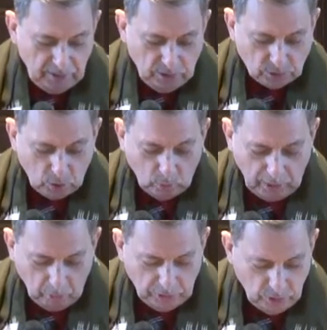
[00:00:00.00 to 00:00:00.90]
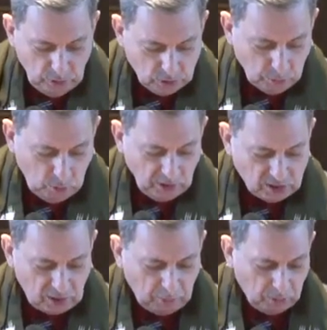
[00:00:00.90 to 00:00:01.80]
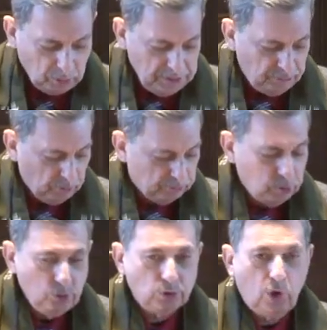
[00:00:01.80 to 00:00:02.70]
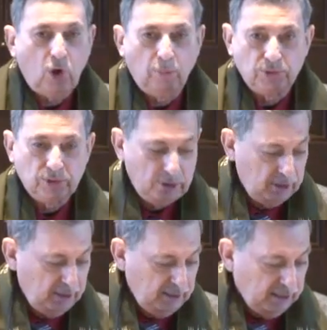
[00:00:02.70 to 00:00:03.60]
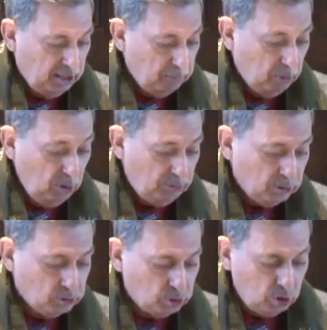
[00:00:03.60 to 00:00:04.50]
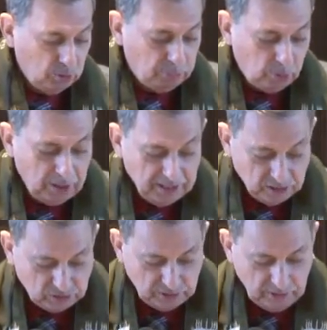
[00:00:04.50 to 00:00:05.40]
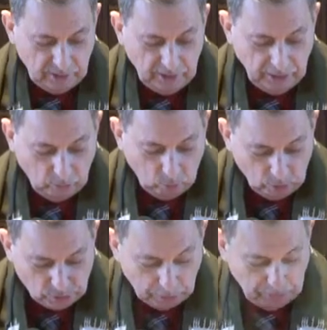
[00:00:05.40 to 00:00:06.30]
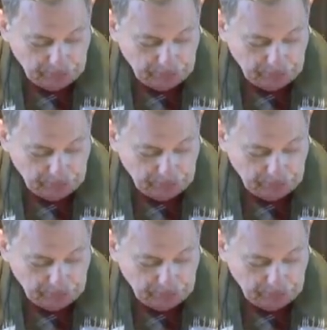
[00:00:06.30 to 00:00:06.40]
So what I'm going to do this morning is I'm going to read from two psalms, and they both concern praise and worship.